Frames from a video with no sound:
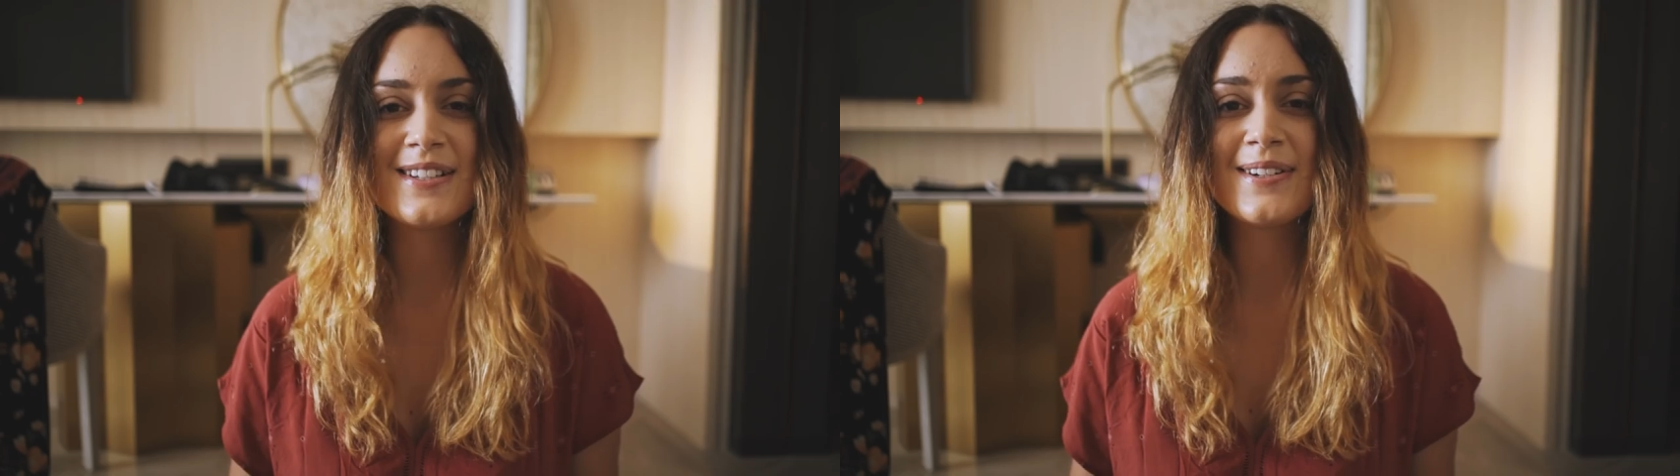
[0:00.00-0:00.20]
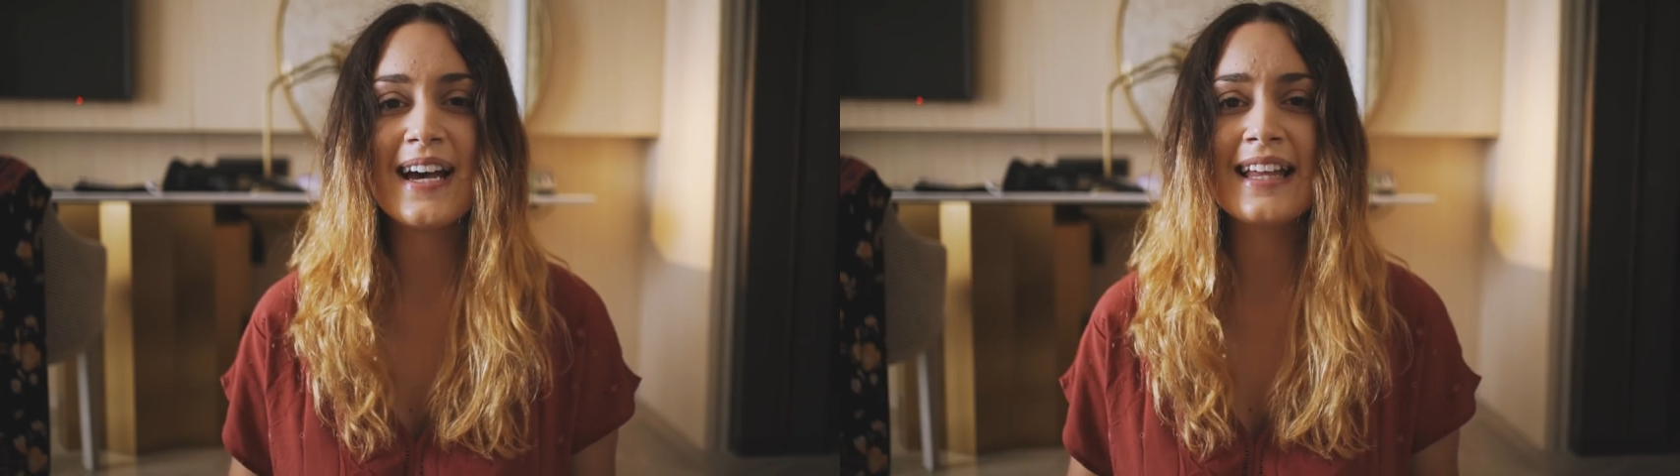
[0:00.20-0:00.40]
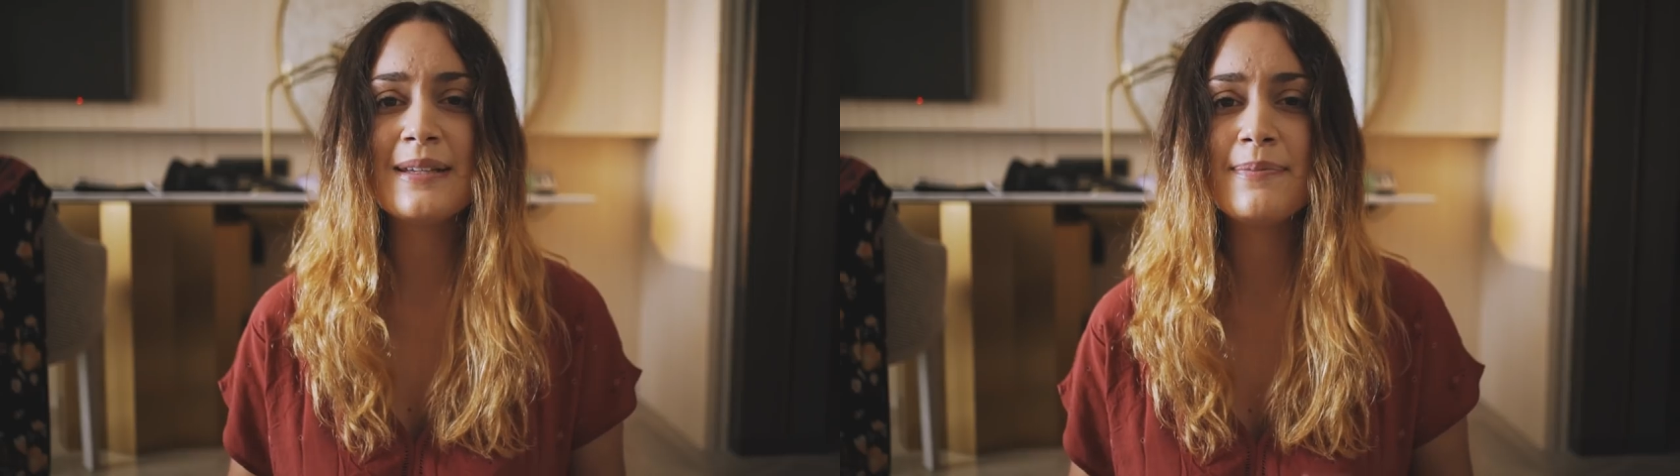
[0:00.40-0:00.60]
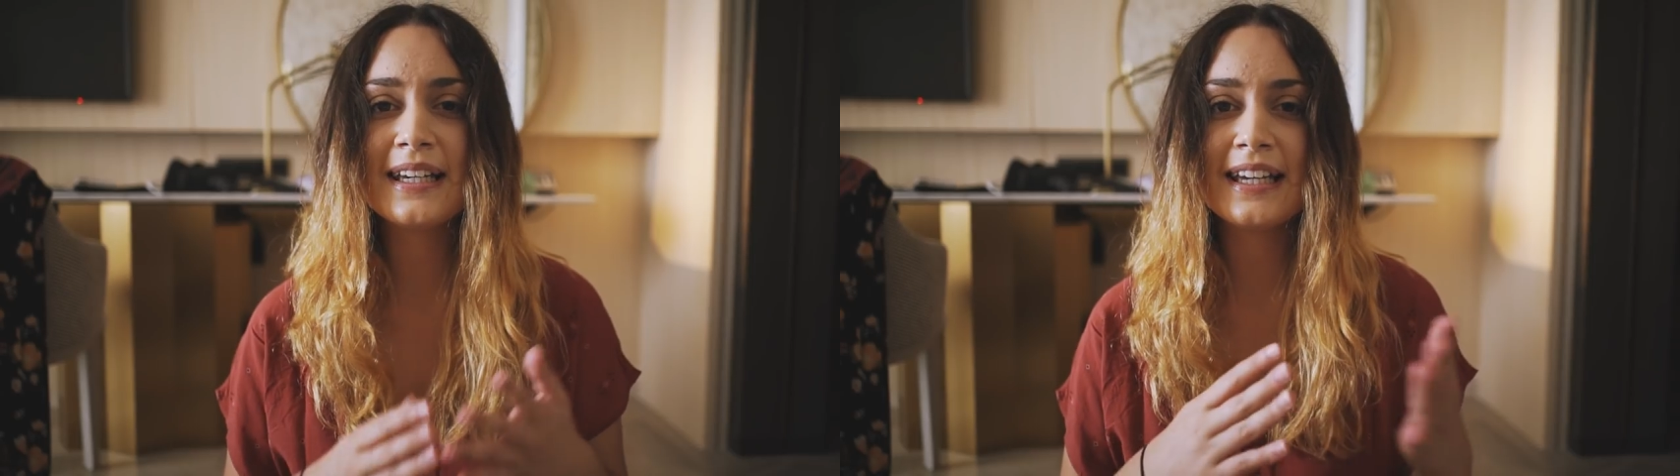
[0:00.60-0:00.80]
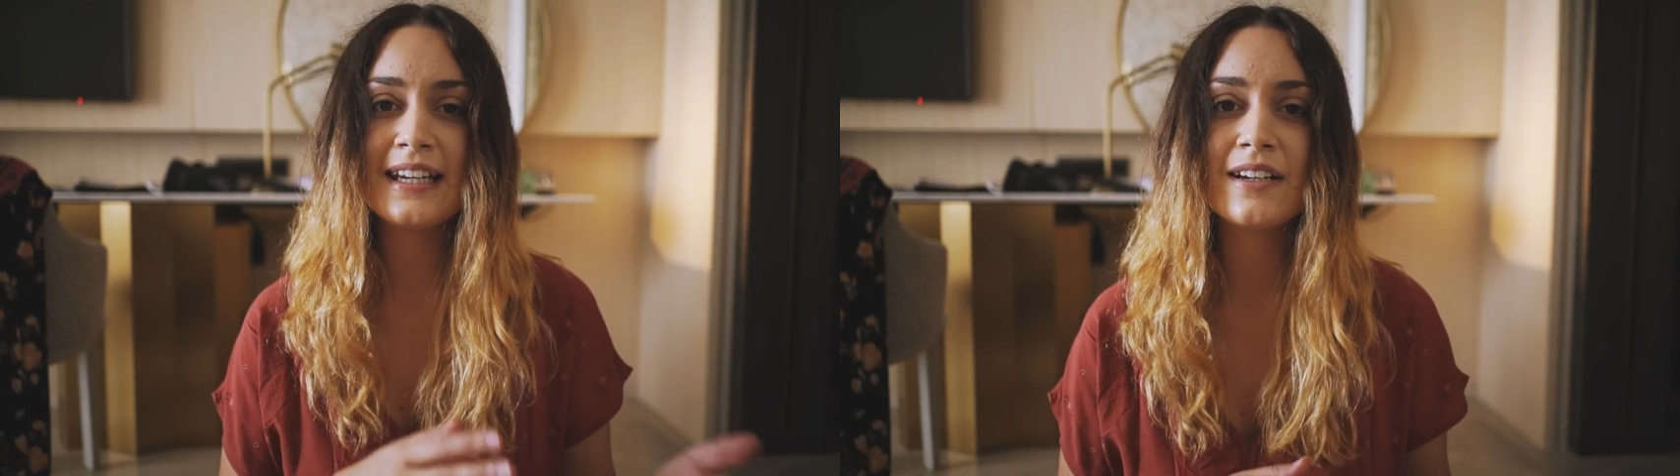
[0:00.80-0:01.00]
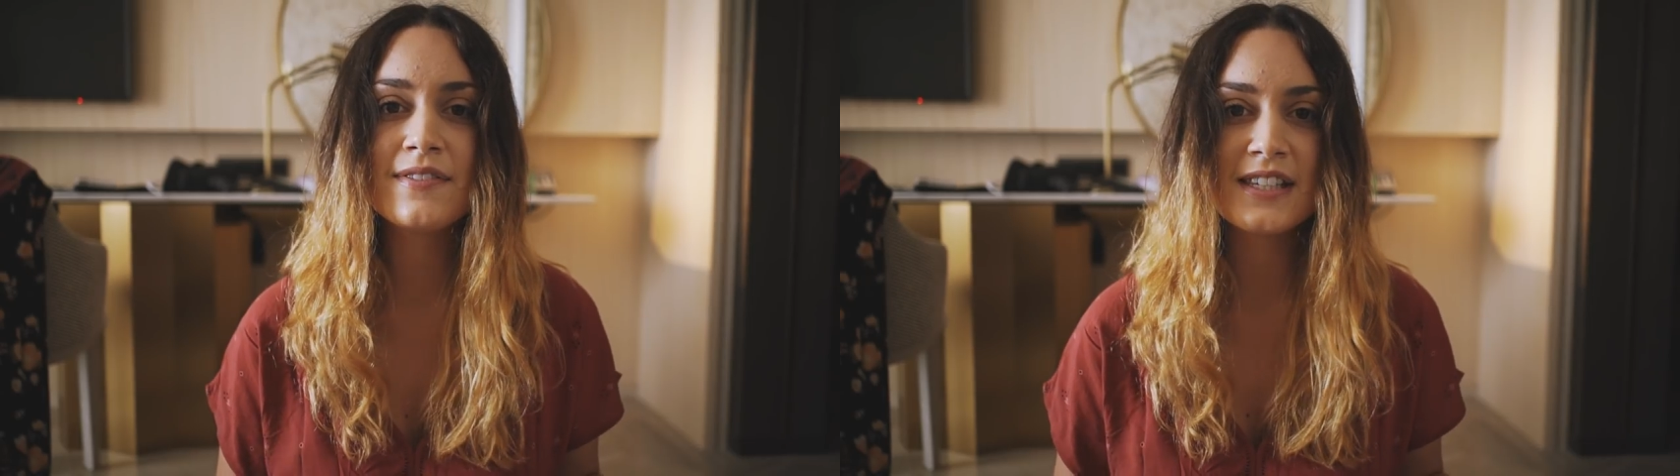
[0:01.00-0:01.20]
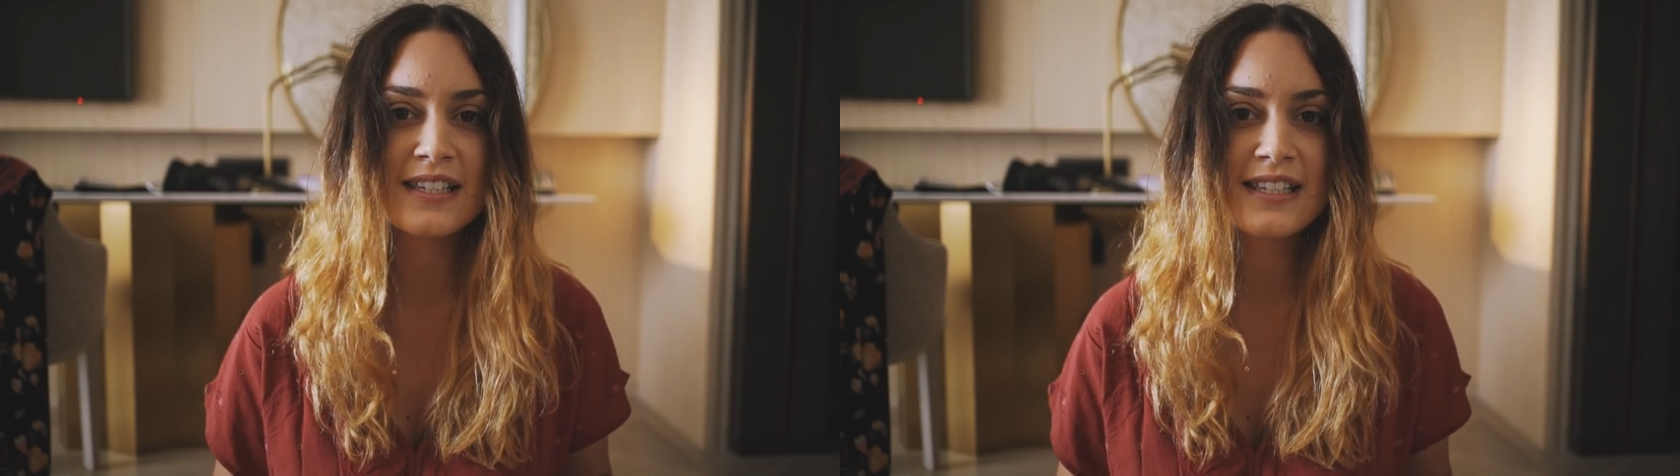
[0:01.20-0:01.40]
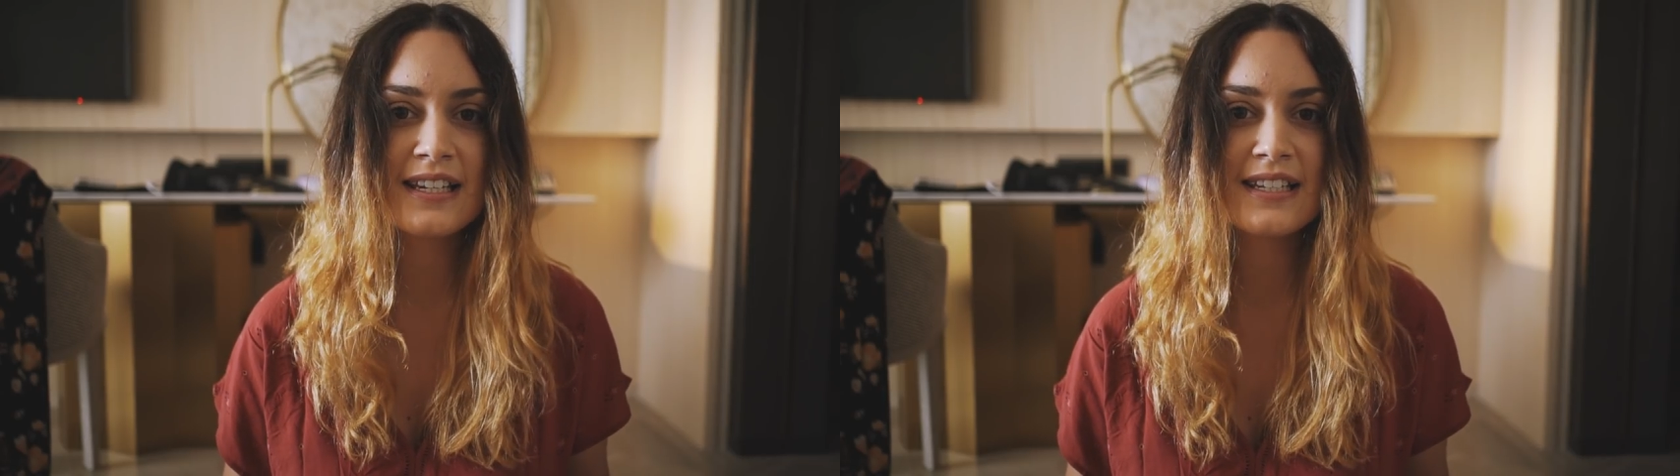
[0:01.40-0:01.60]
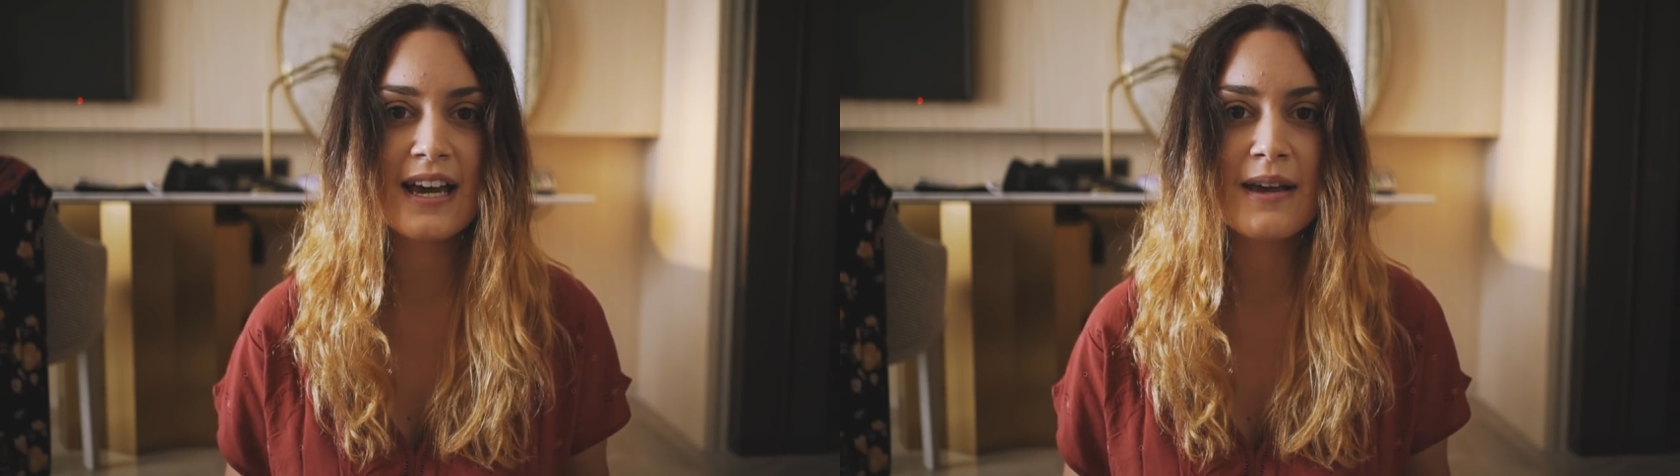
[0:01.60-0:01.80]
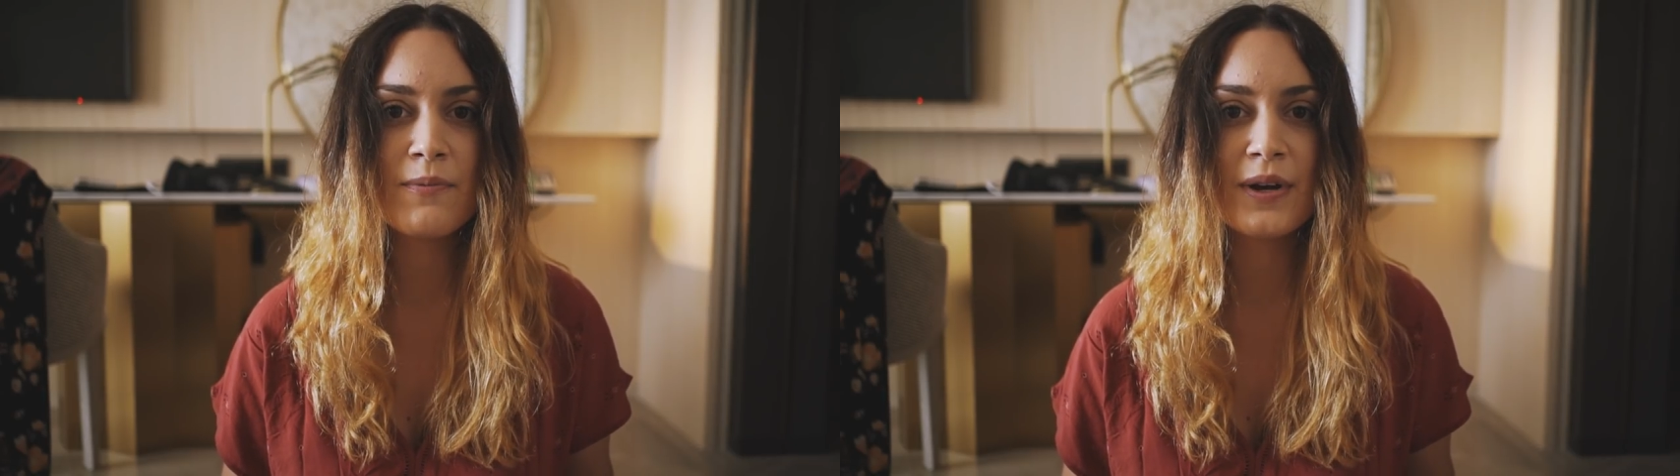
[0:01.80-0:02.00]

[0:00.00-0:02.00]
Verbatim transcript: So at the beginning of sunset time,